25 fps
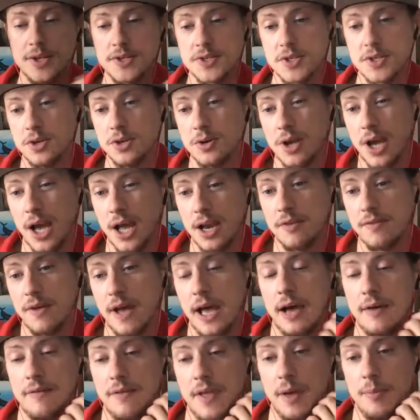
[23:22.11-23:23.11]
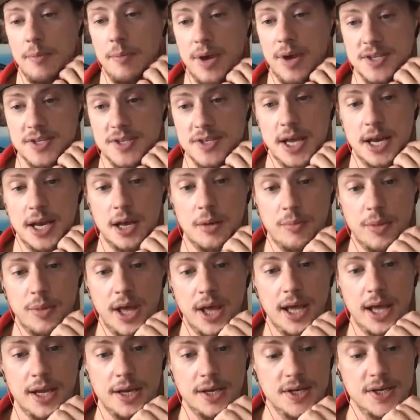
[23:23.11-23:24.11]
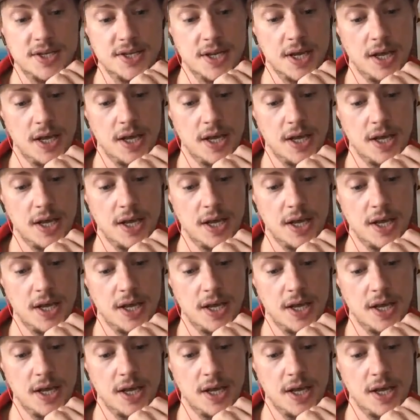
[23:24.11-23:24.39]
So you kind of have that by setup, and